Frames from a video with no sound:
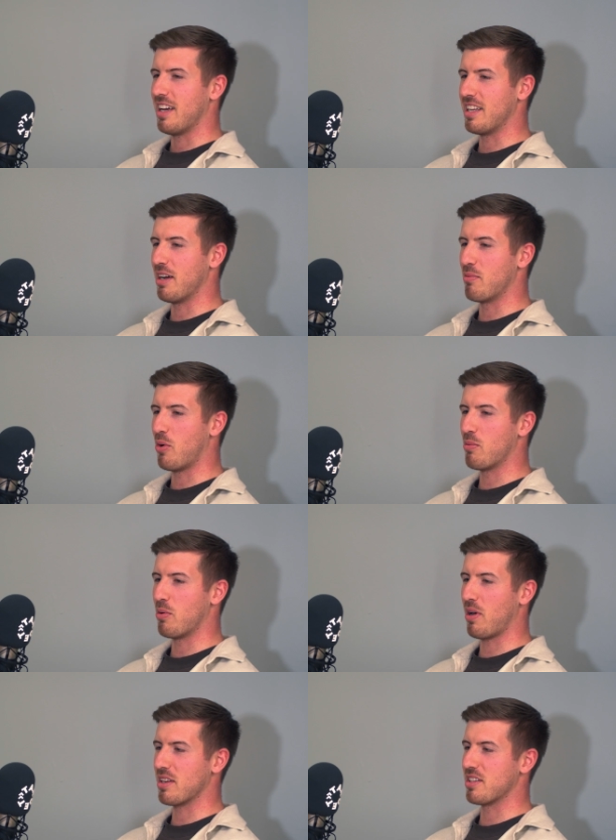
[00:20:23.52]

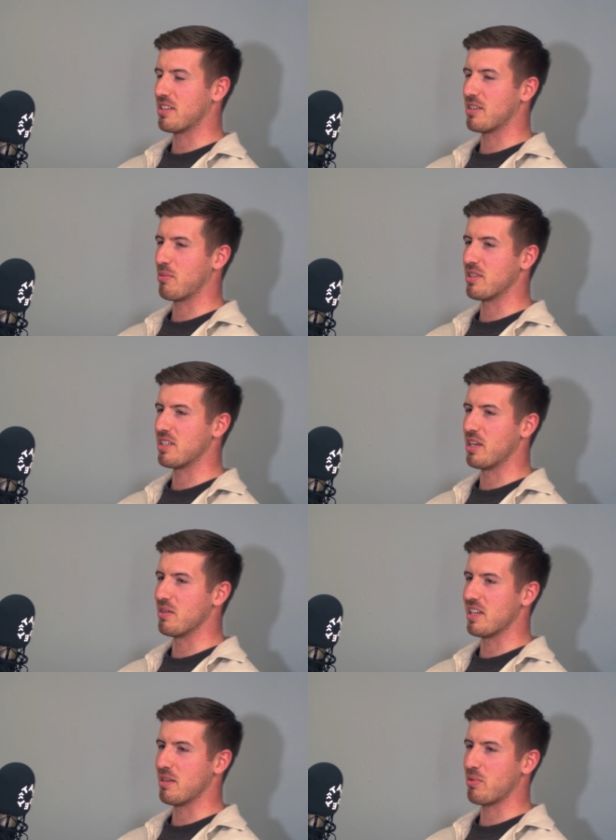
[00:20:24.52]
coming to
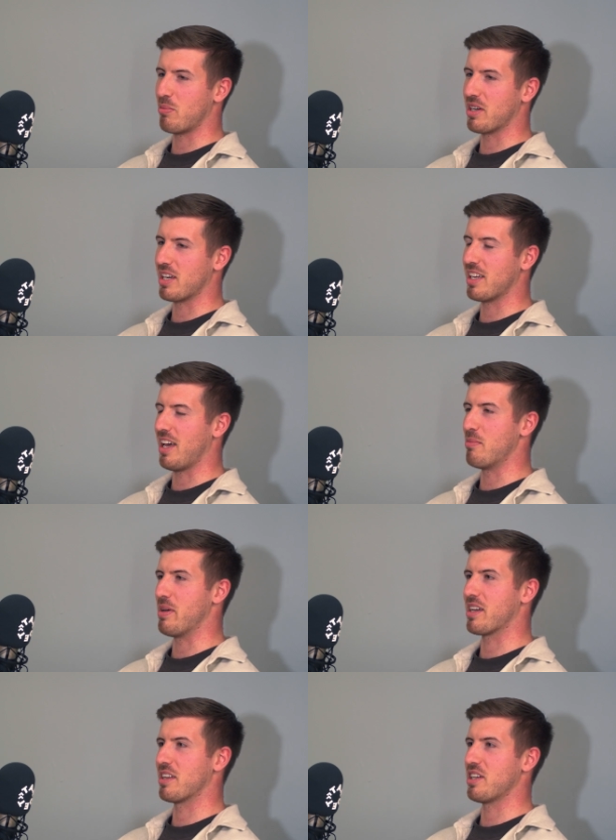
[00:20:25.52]
use it, it's probably going to get a
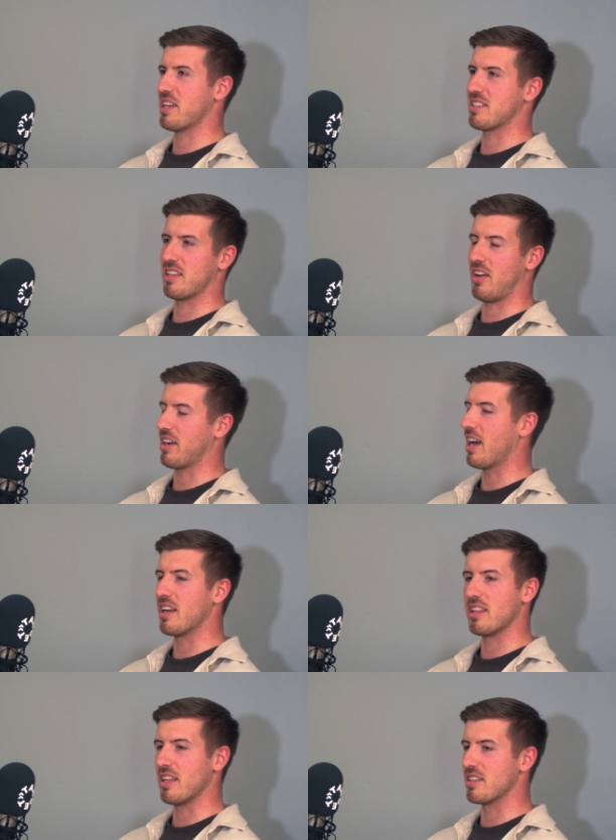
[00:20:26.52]
bit congested like
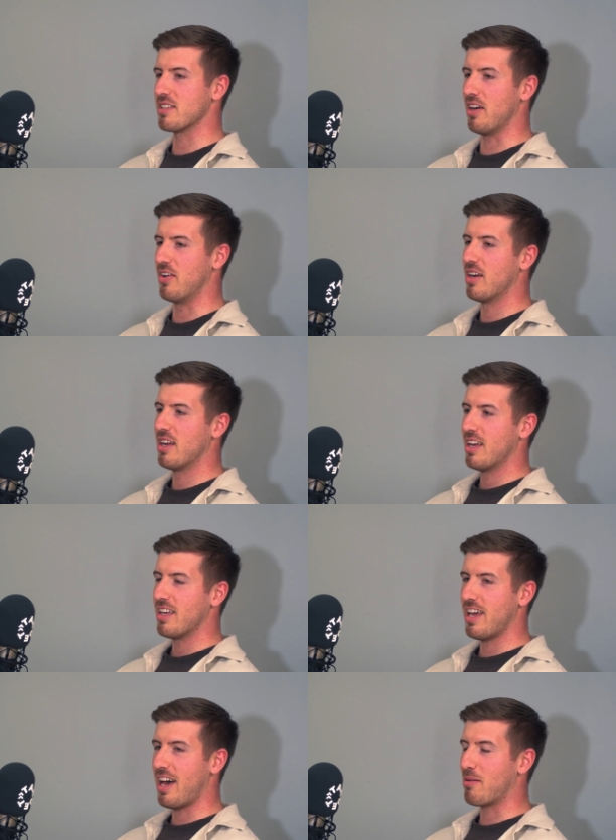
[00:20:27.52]
anything. So
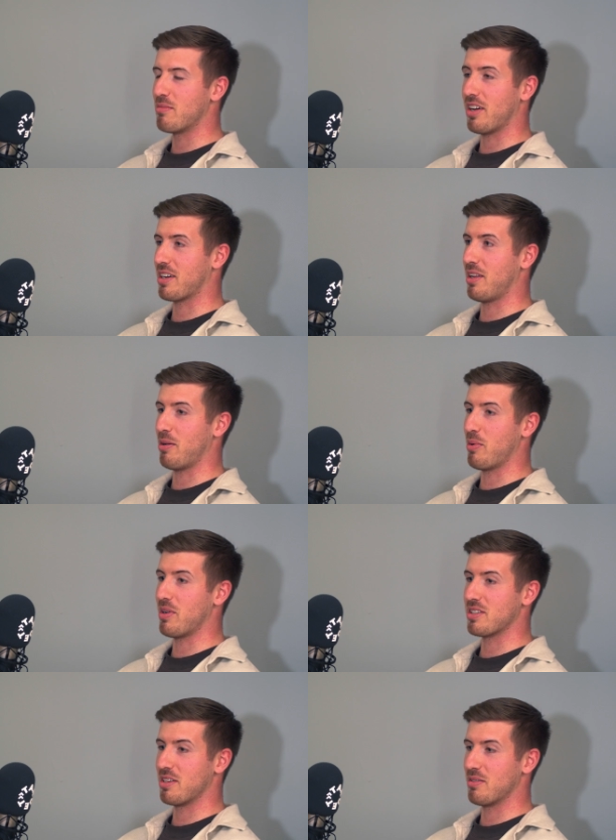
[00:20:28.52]
yeah, I'm like
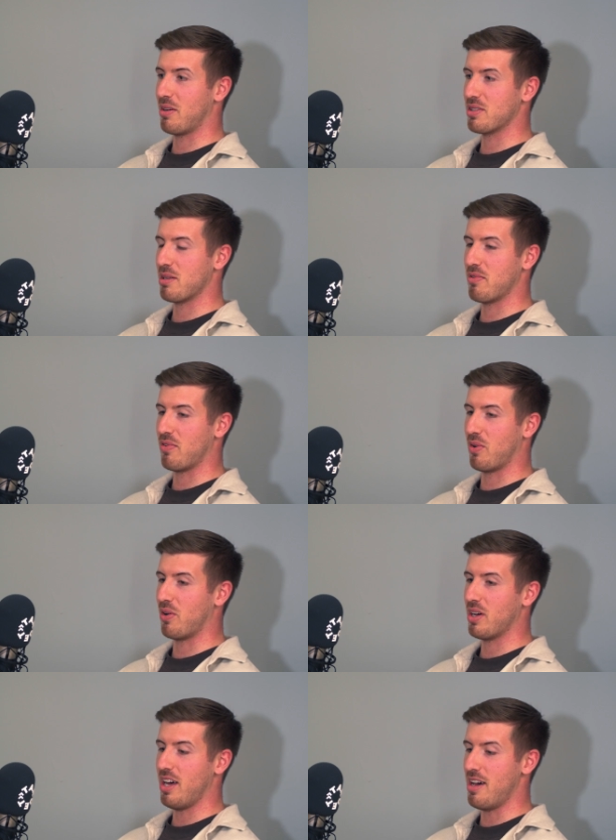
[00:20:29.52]
we said
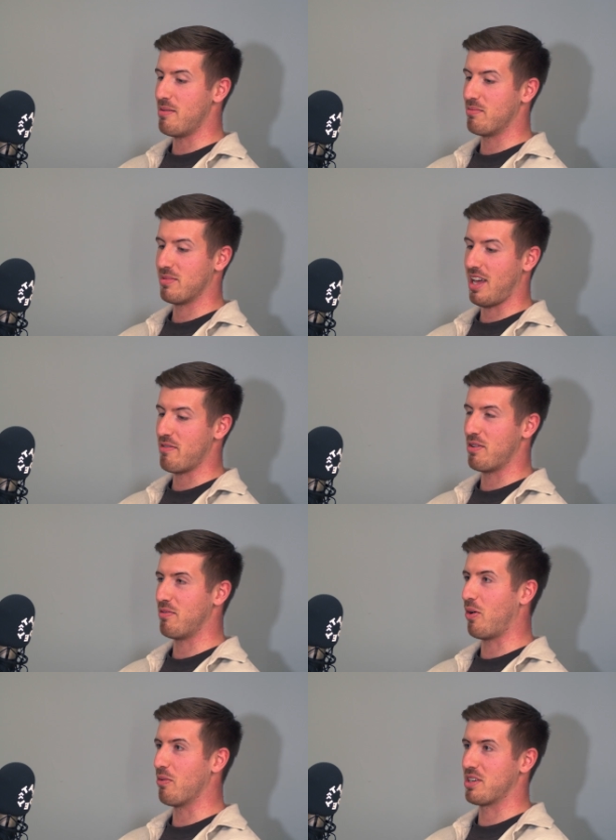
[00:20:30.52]
before, ever
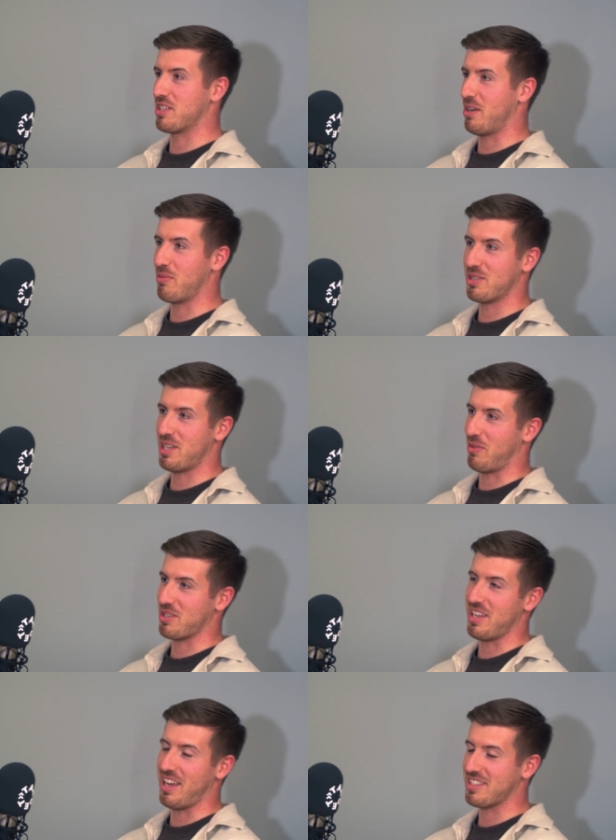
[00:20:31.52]
evolving. So we'll see
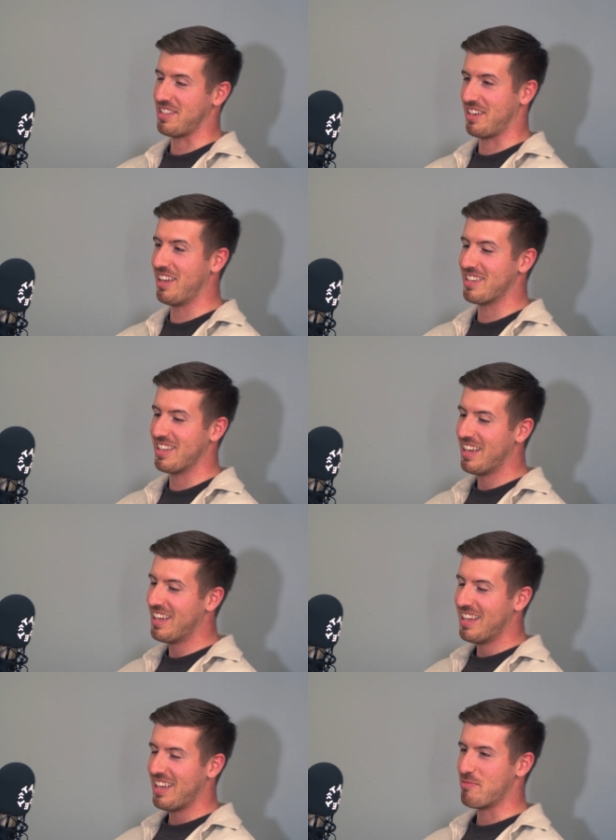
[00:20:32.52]
what's next, and
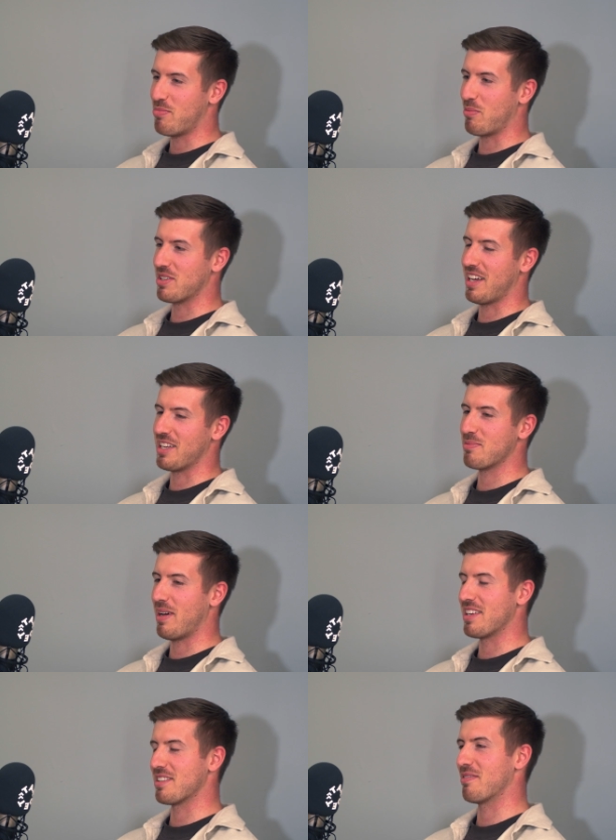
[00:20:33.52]
it'd probably take the
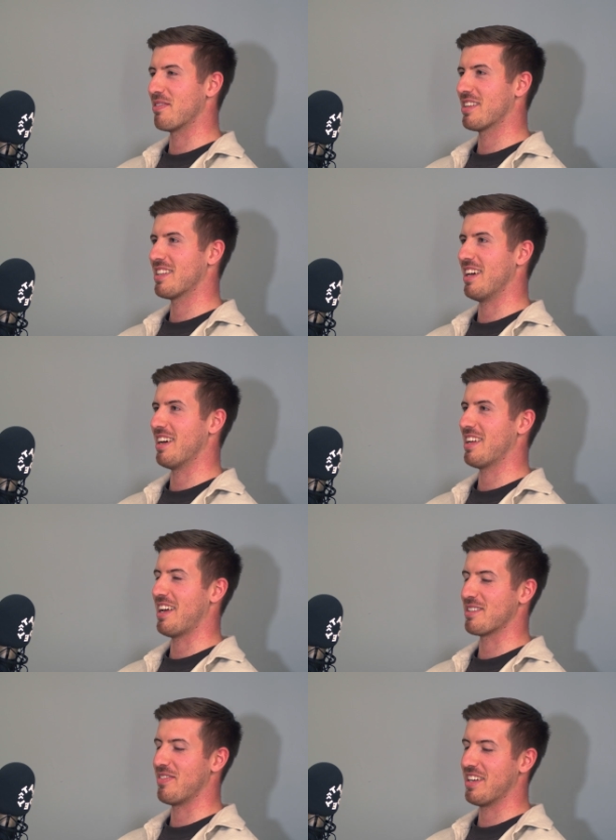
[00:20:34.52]
space of
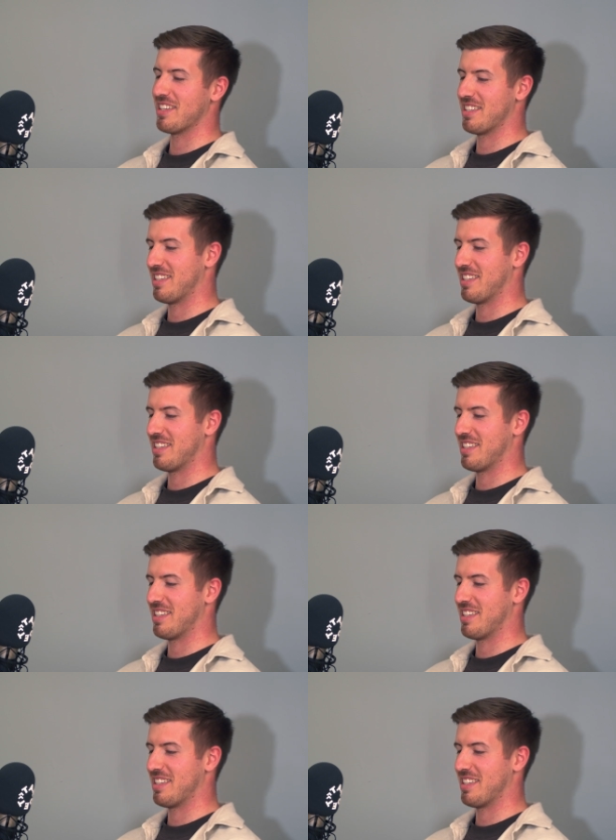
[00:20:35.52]
SMS.